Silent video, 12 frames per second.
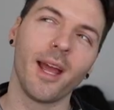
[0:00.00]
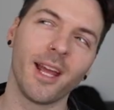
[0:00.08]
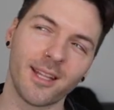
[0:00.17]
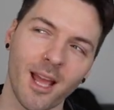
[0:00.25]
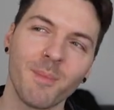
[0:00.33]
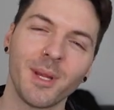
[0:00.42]

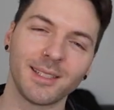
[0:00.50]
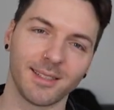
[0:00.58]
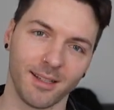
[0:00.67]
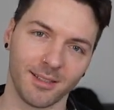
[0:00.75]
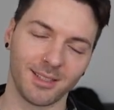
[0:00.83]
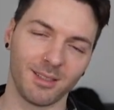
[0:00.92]
And that makes
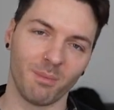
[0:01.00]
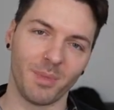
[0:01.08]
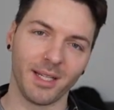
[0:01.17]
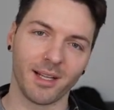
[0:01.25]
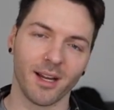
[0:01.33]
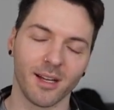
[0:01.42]
sense
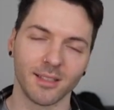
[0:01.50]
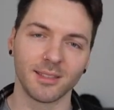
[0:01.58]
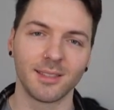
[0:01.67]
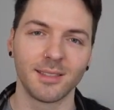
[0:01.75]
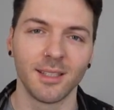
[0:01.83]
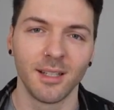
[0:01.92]

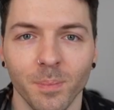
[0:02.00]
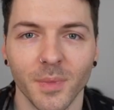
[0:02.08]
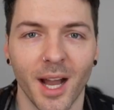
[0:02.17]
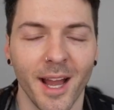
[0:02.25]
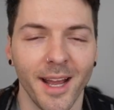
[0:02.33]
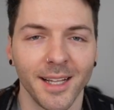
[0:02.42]
because
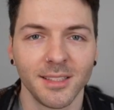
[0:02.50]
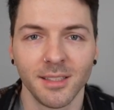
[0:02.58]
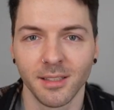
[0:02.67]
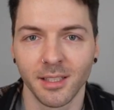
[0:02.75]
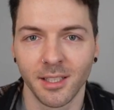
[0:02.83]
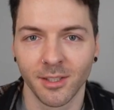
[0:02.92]
I
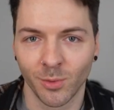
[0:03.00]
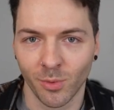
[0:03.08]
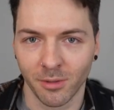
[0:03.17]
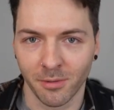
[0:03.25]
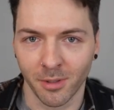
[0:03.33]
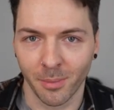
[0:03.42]
accidentally killed
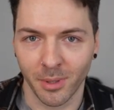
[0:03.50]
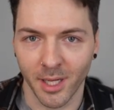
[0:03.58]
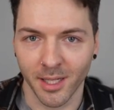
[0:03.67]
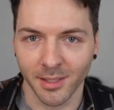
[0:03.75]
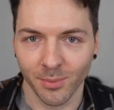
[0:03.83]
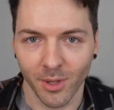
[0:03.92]
one of her
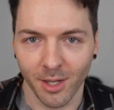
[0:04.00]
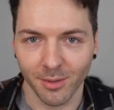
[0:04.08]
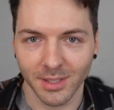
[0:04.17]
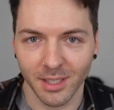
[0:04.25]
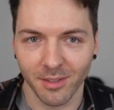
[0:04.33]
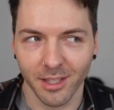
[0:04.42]
plants while I
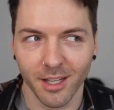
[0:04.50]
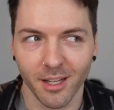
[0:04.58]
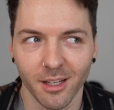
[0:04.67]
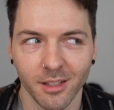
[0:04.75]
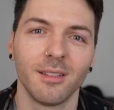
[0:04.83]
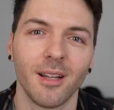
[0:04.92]
was living
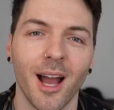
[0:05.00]
there.